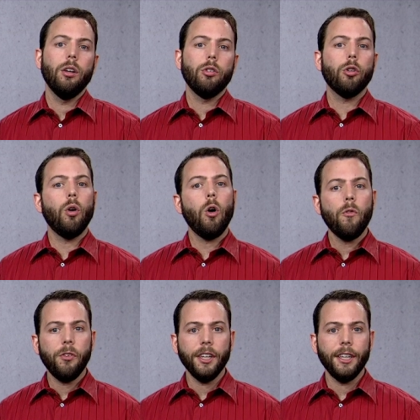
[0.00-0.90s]
So
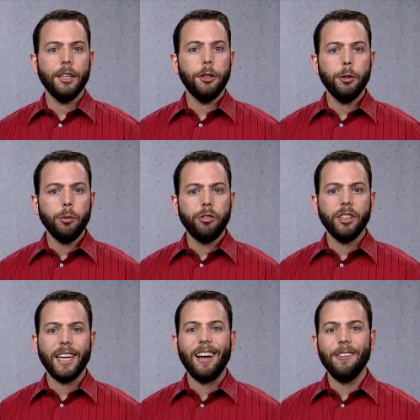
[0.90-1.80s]
hopefully you
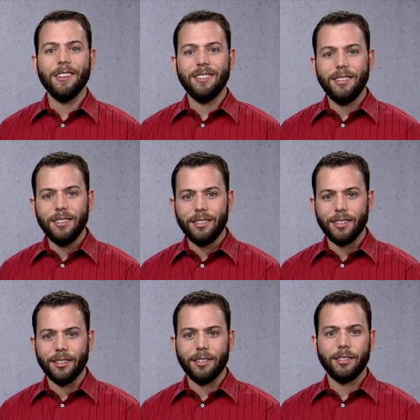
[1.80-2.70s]
see how the
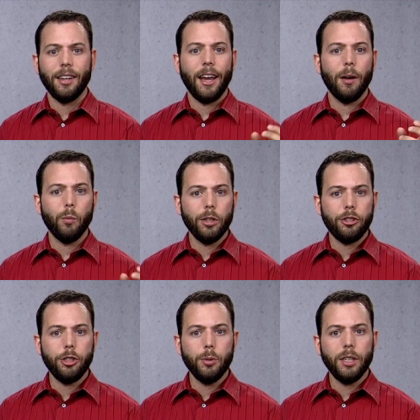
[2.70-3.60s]
distance at
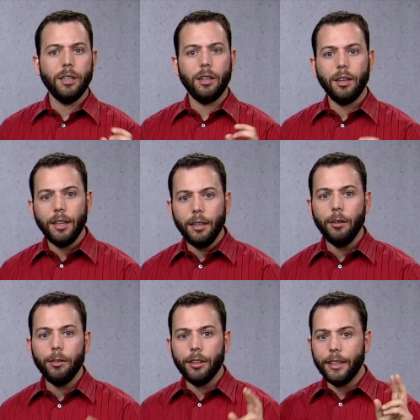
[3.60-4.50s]
which you can
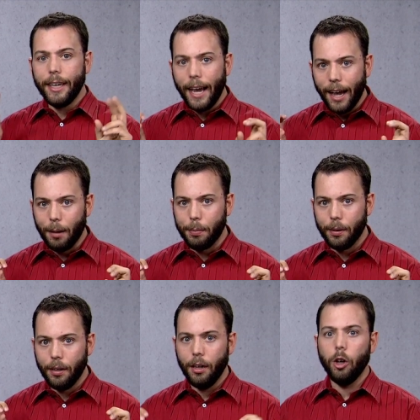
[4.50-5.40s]
clear the gap
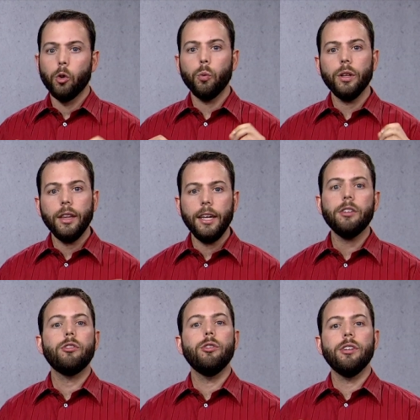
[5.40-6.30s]

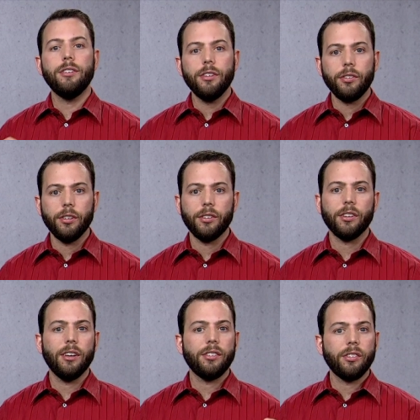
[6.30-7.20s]
relates to the distance
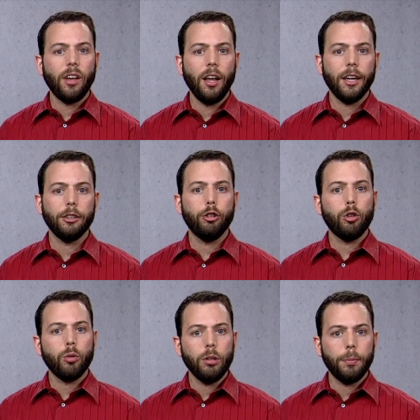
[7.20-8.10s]
assigned to
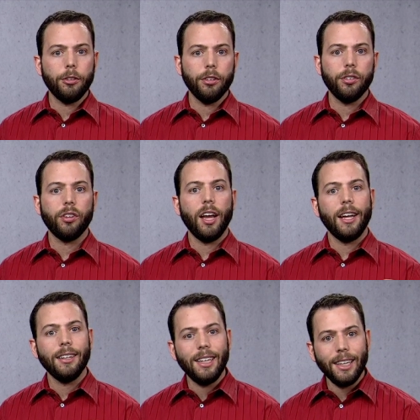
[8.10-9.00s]
creepages
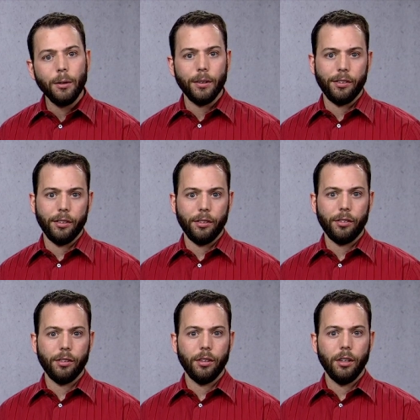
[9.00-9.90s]
and clearances.